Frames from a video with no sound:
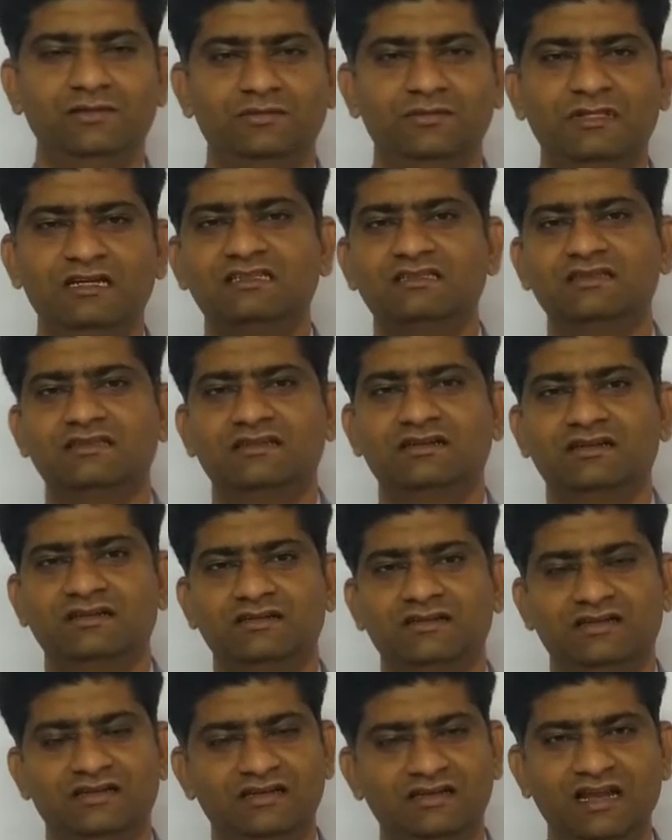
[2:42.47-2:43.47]
But
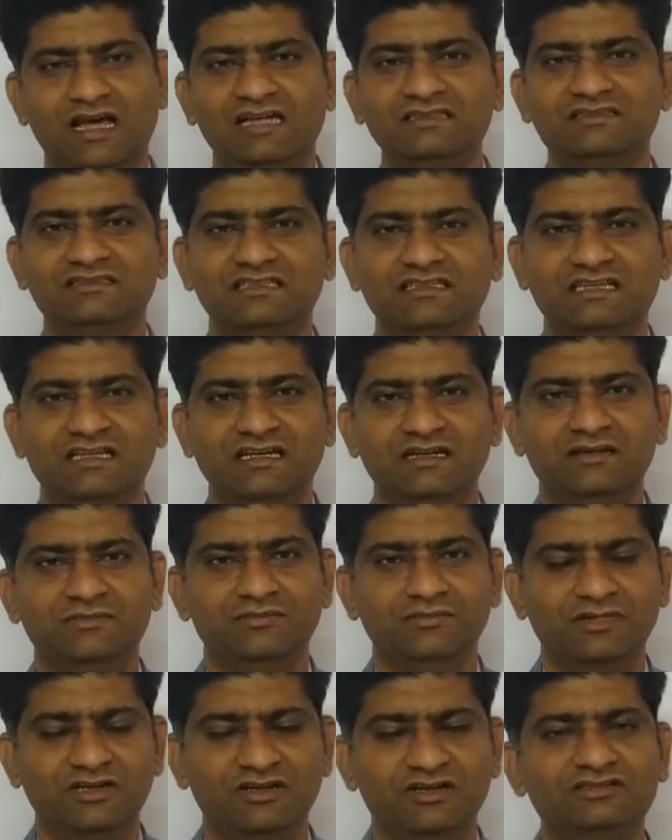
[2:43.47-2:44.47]
the last decade,
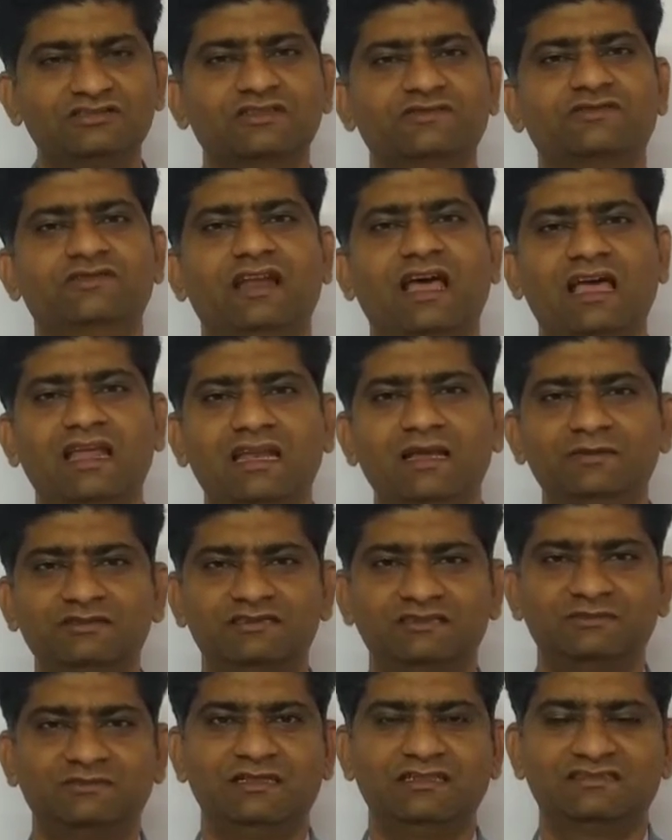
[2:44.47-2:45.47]
because of
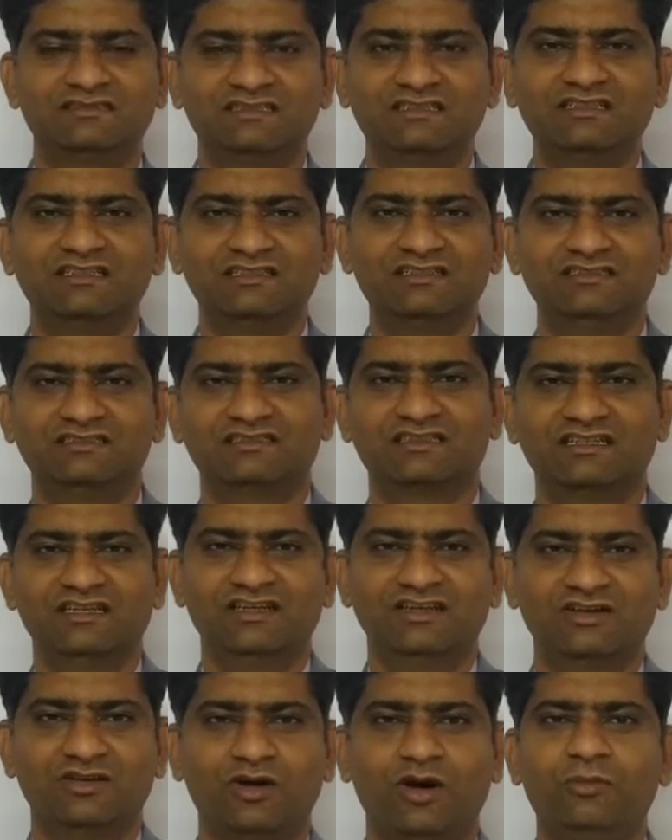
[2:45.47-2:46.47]
dynamism has increased,
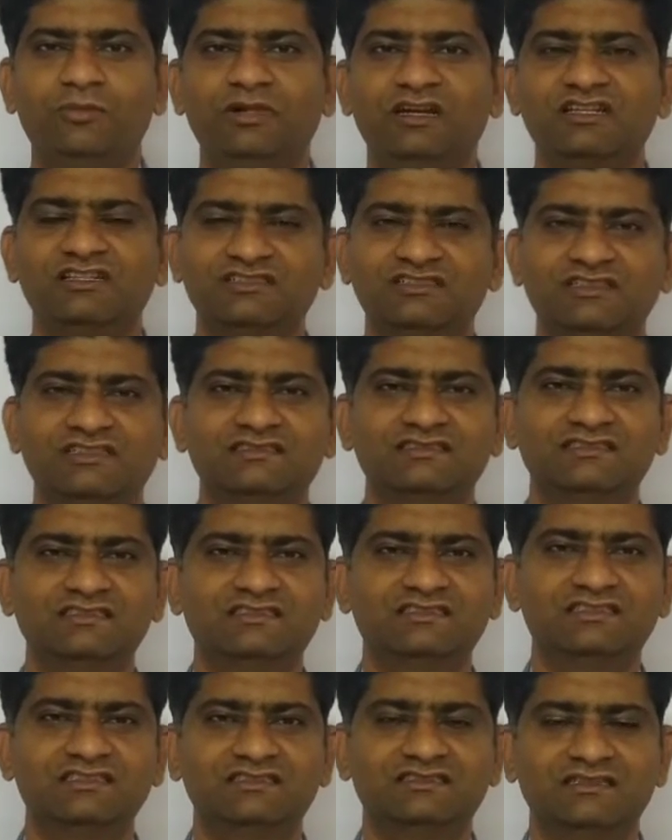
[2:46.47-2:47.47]
competition has
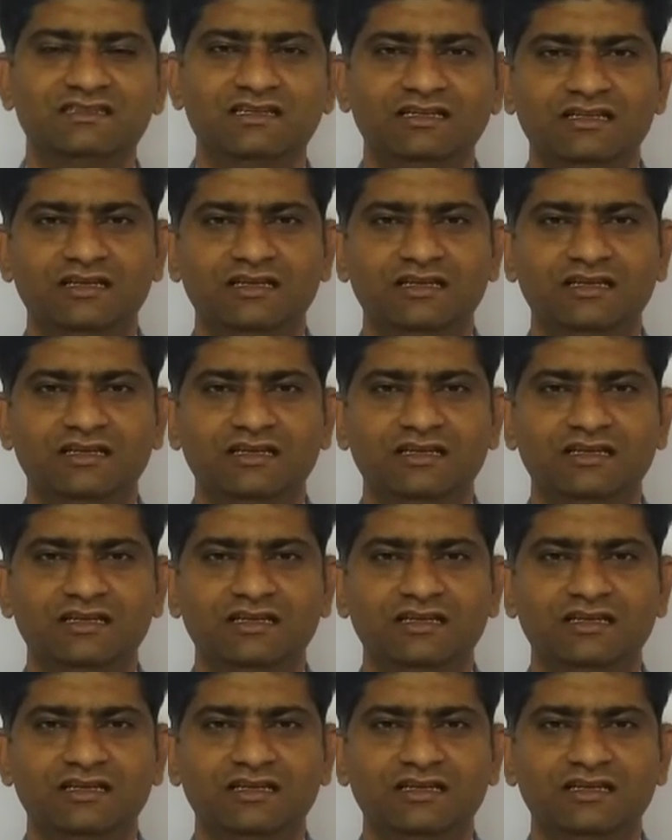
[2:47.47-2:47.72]
increased,